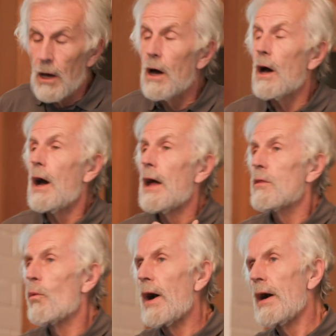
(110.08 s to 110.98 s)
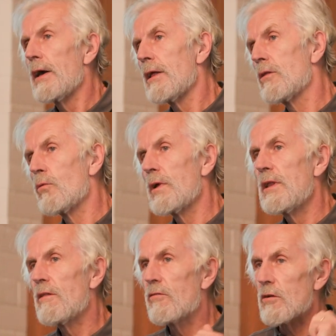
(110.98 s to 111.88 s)
Uh, and why do we
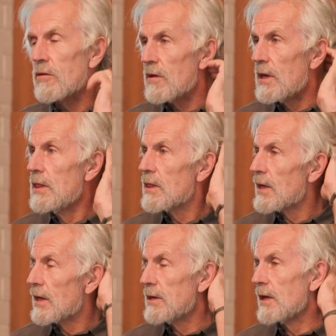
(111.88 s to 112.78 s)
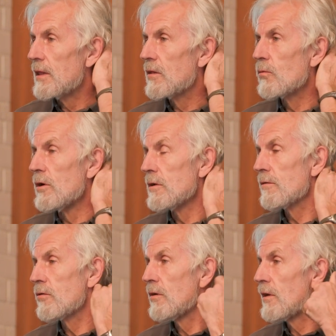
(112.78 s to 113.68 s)
need such integrated
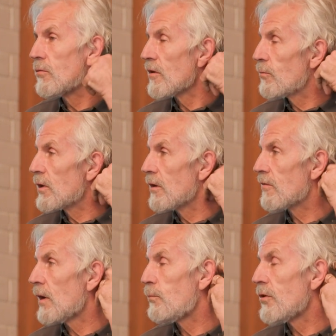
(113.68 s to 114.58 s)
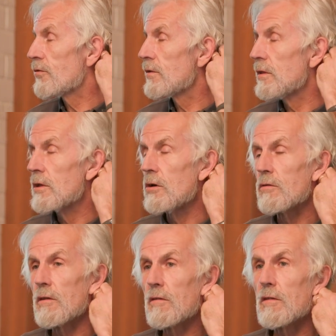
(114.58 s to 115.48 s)
worldview? It was because Apostel
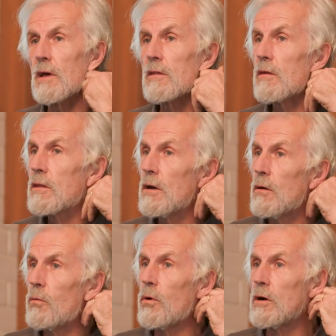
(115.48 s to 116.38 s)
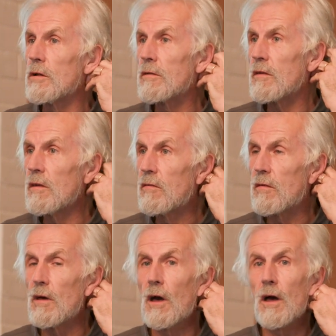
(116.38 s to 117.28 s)
noted that the world
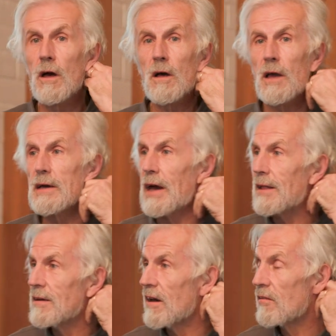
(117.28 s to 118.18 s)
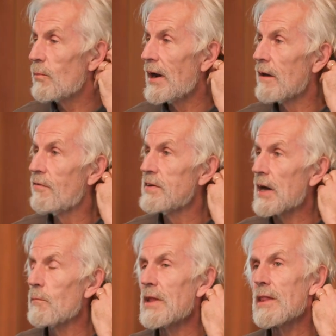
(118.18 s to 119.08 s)
is uh, characterized by a
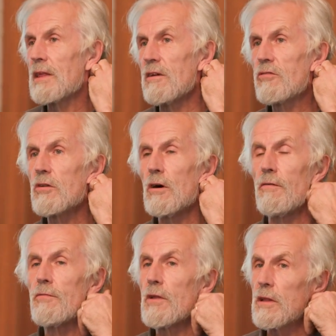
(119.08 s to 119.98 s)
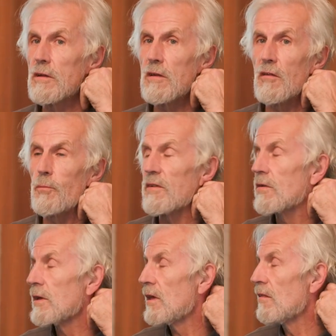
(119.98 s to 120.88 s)
fragmentation of knowledge,
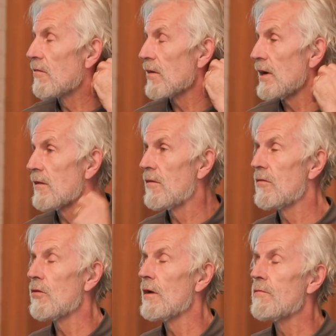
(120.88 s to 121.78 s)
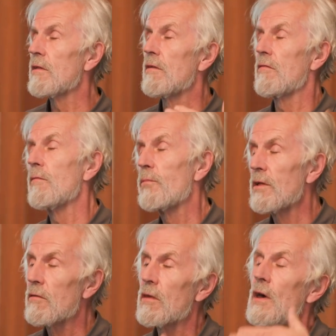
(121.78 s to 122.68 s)
especially in sciences. You have the
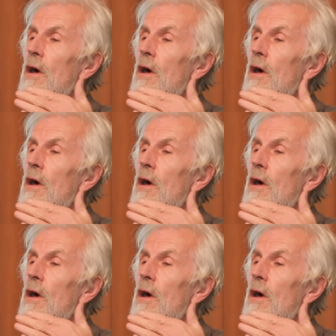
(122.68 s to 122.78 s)
disciplines